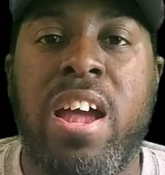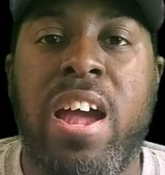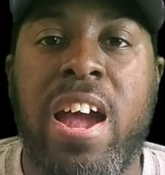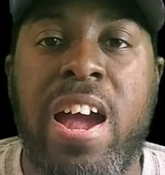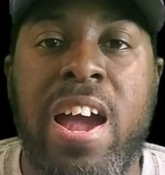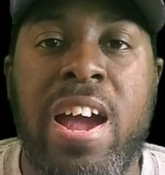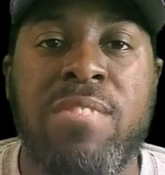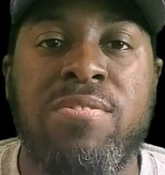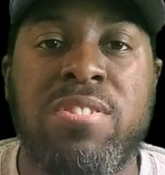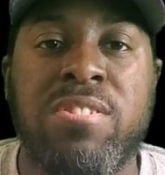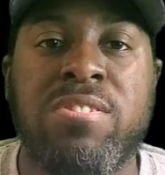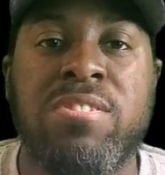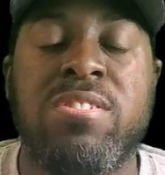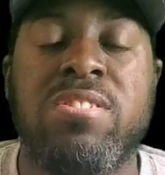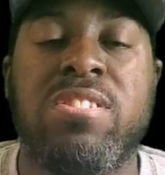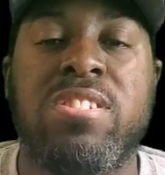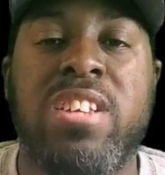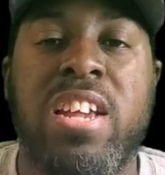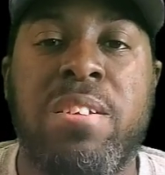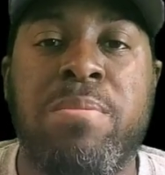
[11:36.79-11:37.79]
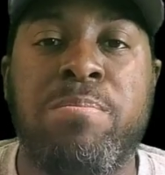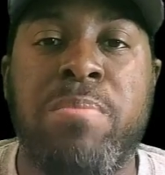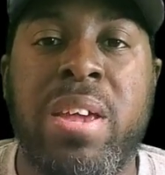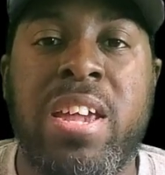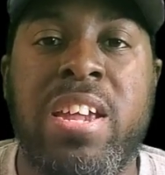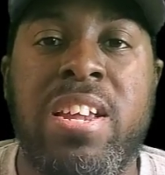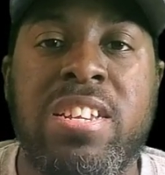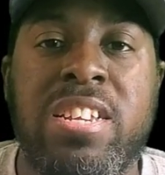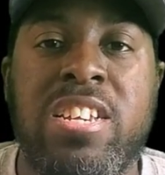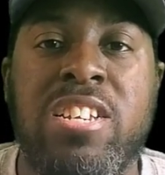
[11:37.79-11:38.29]
after they
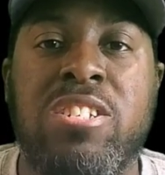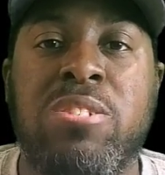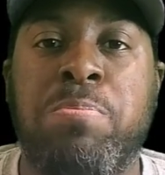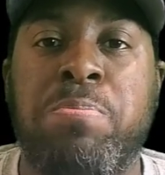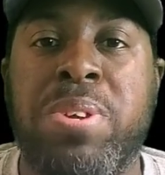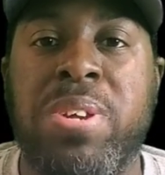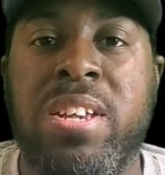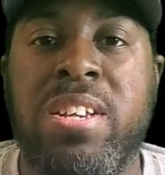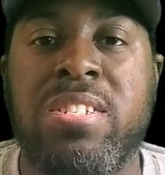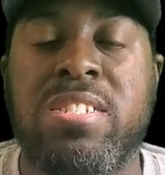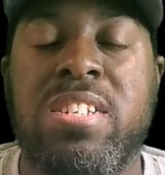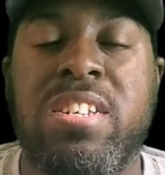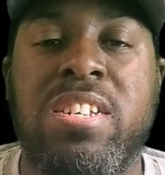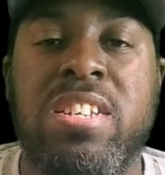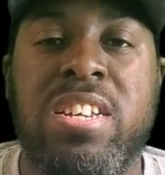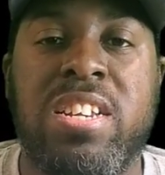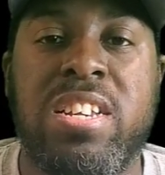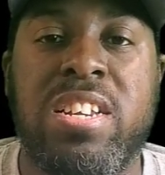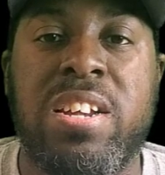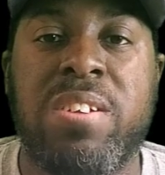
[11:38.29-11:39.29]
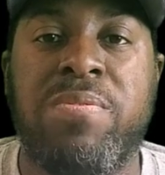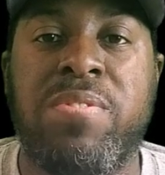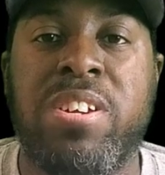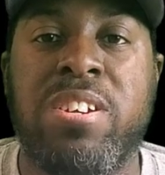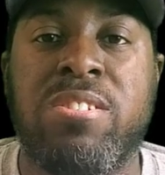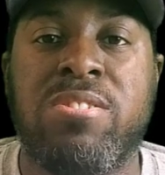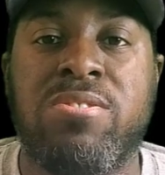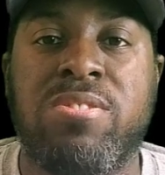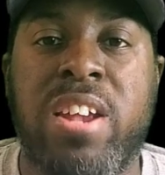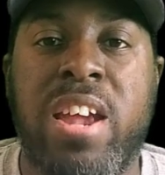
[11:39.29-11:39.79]
made these picks in the N F
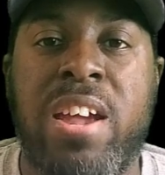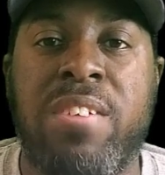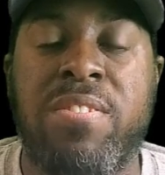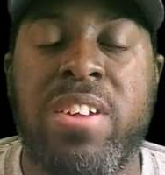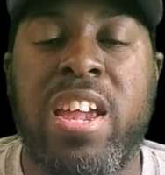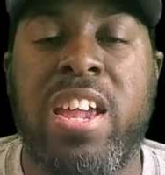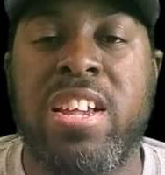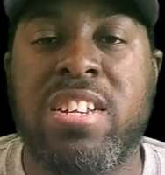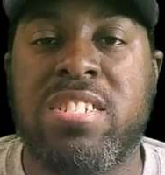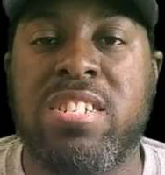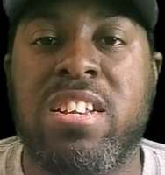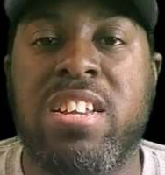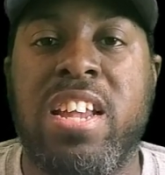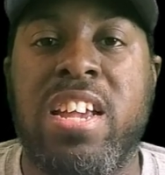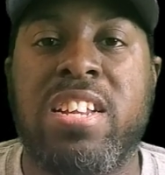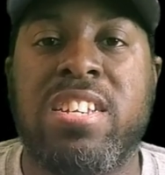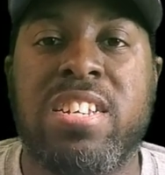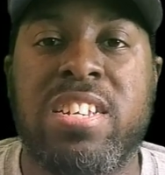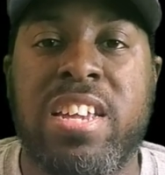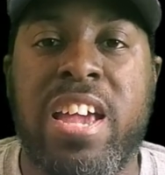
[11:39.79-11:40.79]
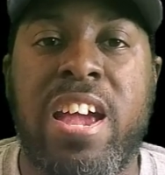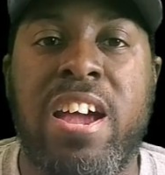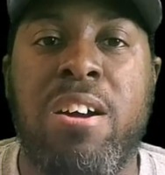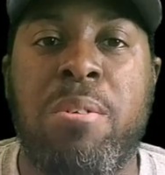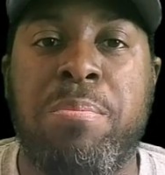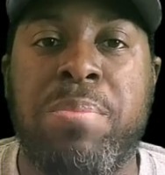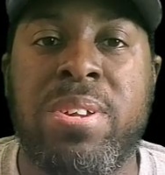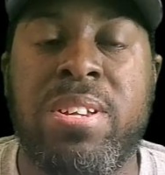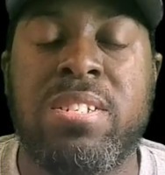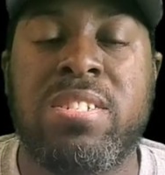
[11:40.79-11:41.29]
L draft and selecting
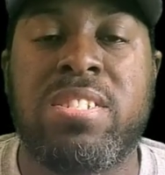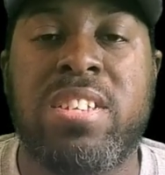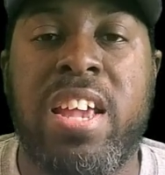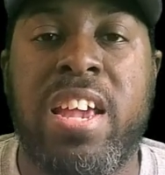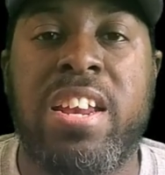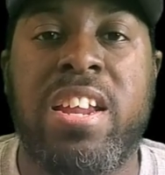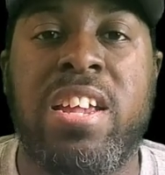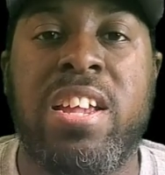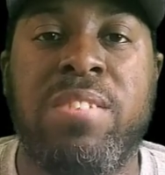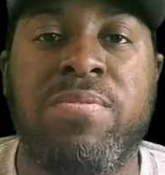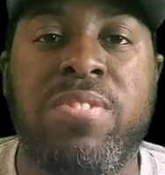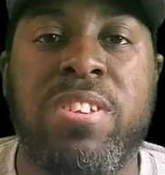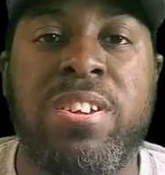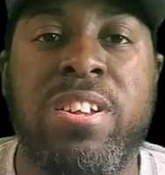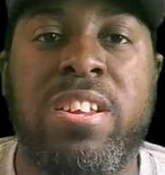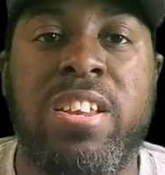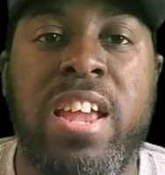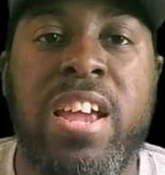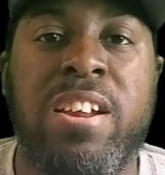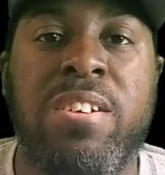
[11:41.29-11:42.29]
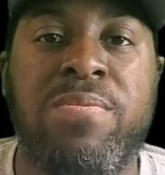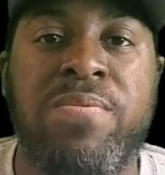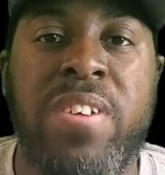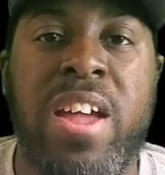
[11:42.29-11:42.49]
Kyle Pitts, that if the Atlanta